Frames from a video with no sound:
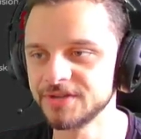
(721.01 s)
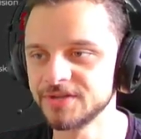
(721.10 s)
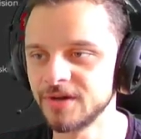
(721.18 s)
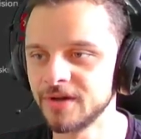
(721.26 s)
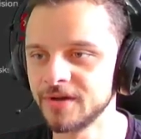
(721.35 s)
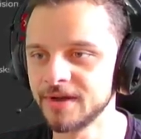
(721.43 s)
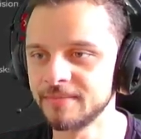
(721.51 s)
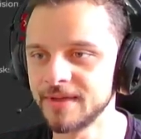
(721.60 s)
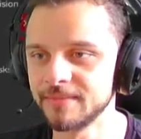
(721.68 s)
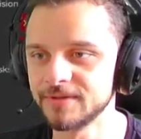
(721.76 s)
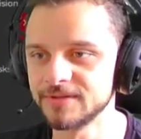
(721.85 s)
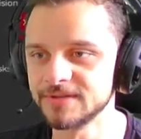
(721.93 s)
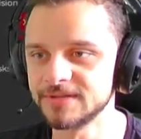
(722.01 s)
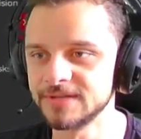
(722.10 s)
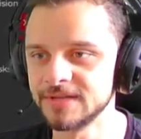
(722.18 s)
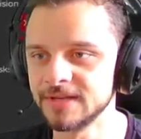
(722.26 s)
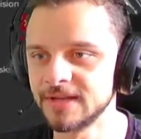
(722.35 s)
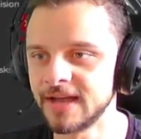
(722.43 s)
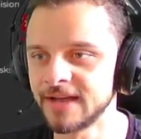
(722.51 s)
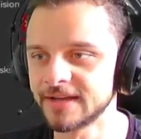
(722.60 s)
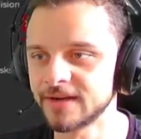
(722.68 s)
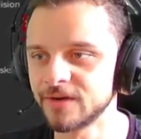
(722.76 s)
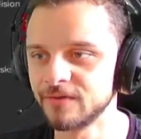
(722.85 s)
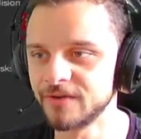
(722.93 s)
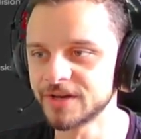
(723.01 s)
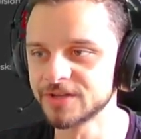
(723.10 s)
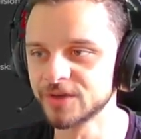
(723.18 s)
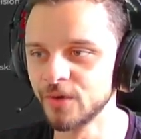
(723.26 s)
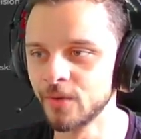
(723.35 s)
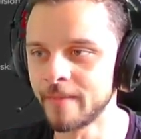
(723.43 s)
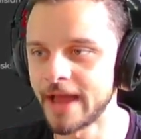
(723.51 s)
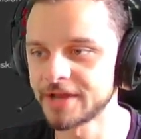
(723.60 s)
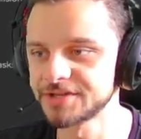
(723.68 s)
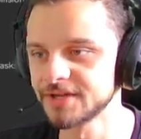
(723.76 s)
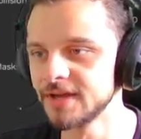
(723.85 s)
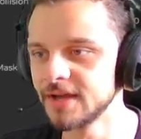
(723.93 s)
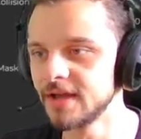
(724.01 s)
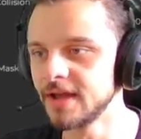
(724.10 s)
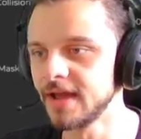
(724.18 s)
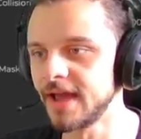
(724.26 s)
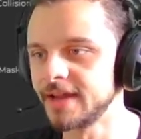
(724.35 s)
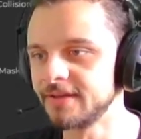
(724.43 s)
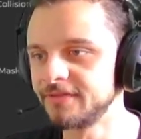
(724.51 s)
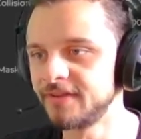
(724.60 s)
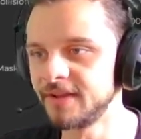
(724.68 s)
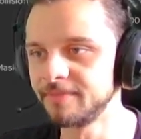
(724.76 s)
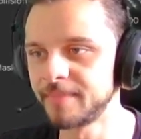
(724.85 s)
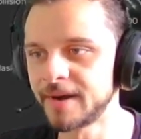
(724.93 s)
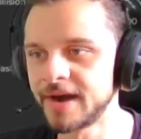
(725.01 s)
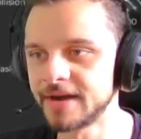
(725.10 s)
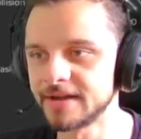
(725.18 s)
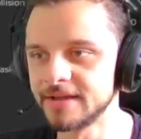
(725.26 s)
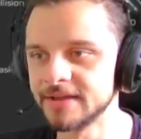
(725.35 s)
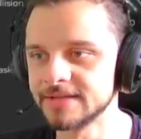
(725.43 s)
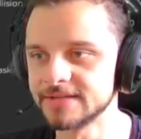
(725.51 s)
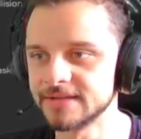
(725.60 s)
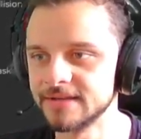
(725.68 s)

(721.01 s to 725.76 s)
so I'm gonna be able to see like a convex hull mesh. And the fun part is,